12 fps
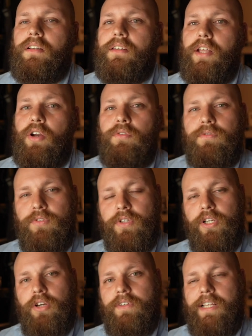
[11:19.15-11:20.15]
They don't
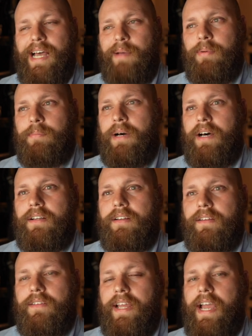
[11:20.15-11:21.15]
fully overlap, but
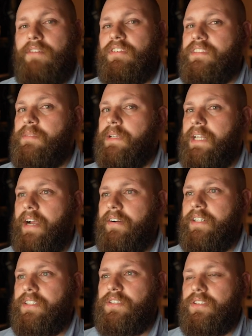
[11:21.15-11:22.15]
they have a
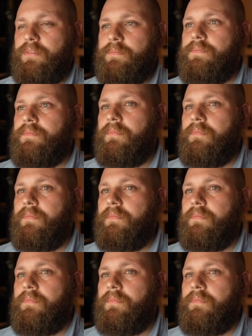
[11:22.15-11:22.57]
similarity to them.